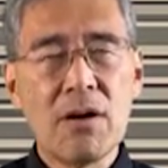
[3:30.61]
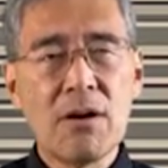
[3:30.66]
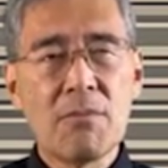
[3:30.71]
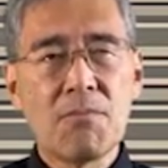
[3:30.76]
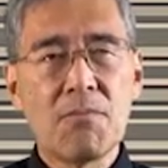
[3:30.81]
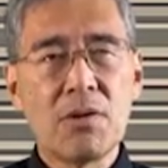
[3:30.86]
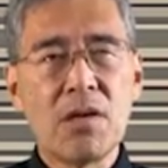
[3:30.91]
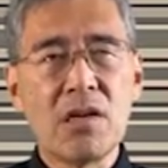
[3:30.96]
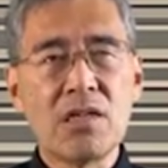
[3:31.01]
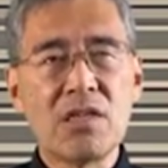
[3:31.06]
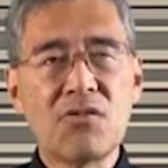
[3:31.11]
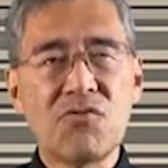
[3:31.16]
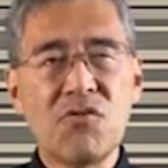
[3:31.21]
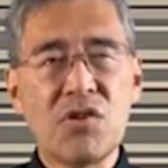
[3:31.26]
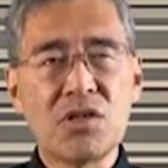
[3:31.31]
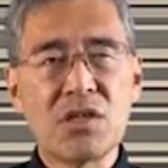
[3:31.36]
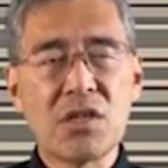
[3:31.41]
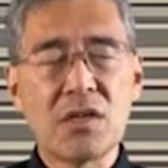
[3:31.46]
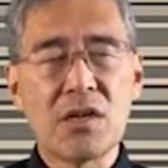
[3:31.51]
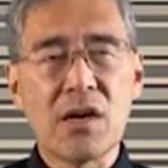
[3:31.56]
Please
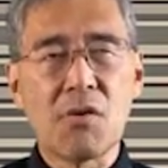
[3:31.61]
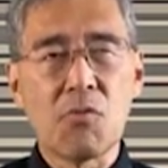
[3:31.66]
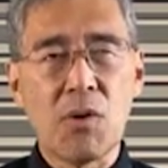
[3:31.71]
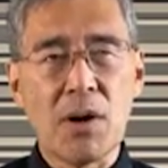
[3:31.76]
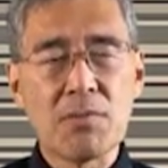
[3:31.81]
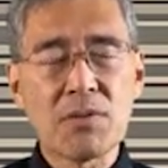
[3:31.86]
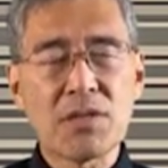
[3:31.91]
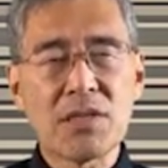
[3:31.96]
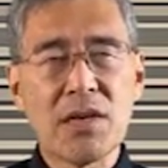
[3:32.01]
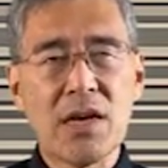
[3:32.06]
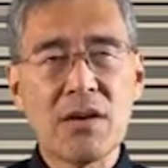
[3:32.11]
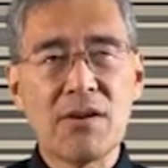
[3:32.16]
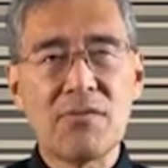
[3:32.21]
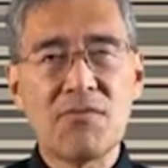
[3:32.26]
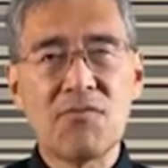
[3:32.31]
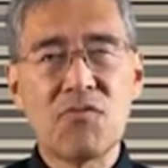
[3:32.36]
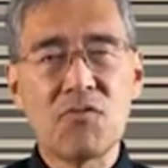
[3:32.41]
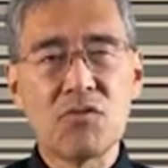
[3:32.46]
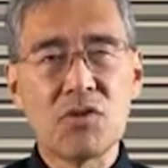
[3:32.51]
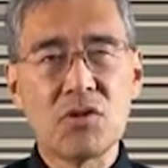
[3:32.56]
visit our website
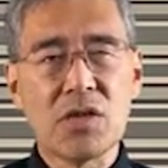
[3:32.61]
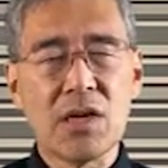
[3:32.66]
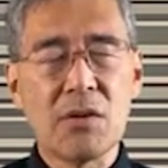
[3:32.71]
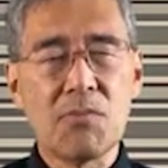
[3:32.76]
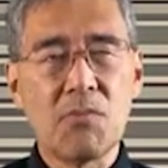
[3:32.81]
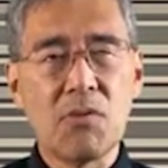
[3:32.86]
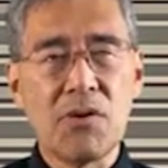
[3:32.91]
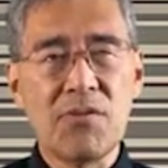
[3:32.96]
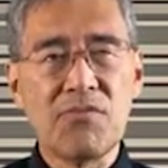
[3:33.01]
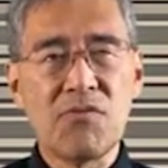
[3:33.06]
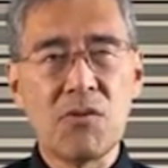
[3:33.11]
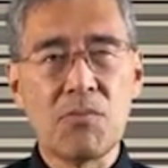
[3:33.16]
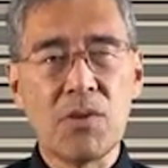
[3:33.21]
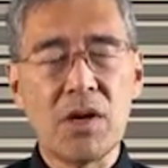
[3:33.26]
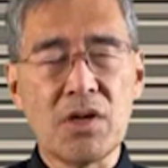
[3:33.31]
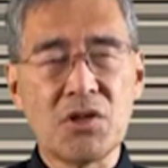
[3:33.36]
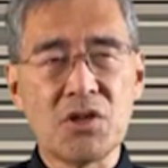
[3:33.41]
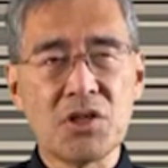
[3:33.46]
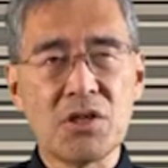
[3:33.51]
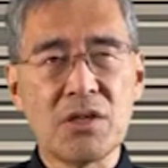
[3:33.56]
to get more
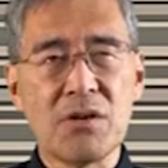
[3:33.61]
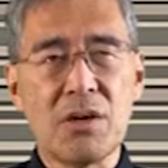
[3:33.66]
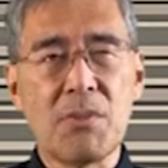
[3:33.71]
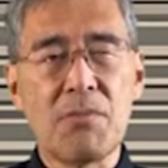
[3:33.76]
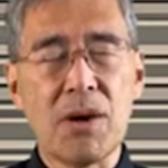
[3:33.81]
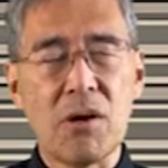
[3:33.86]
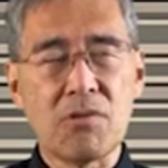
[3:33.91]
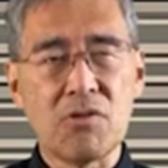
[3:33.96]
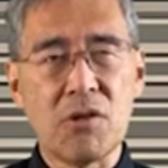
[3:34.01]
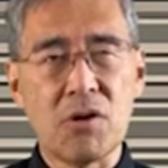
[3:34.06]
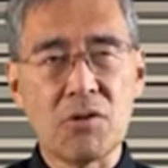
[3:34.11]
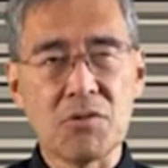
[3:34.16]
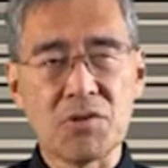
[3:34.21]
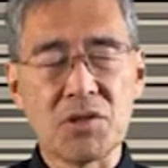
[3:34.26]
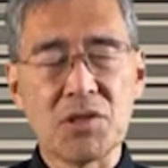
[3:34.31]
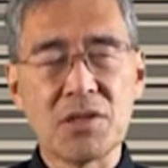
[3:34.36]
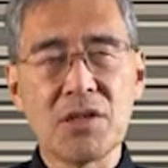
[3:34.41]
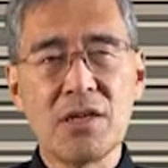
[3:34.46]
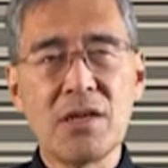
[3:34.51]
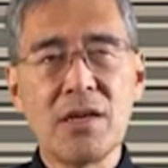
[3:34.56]
information about
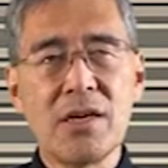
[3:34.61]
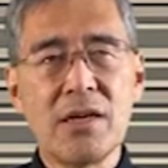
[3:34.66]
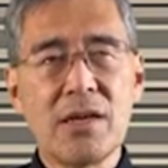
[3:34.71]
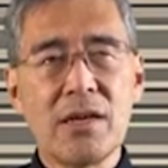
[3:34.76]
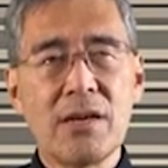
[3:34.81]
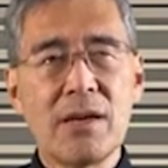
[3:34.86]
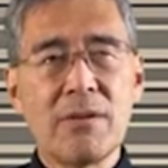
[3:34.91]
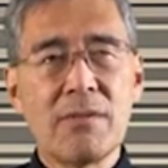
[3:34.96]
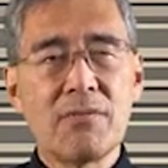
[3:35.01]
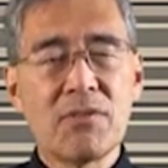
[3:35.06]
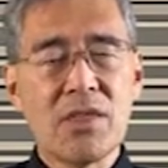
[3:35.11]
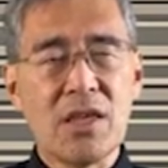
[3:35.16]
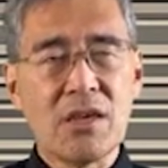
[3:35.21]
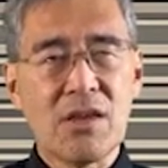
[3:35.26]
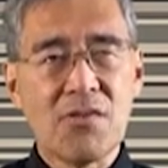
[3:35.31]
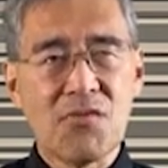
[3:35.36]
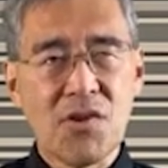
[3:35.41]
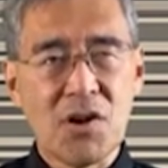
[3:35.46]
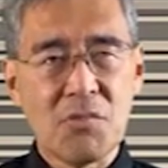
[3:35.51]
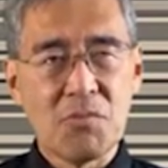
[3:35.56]
those. Thank you
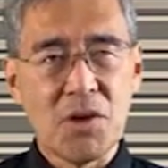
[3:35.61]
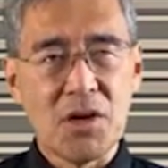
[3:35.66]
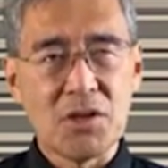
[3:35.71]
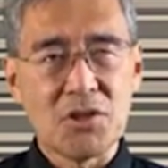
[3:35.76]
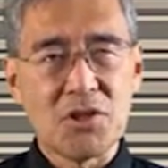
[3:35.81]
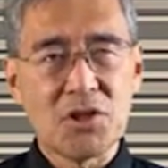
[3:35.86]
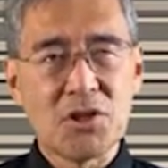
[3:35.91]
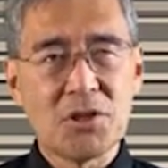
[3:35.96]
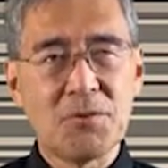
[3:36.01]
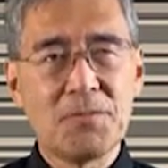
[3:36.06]
very much.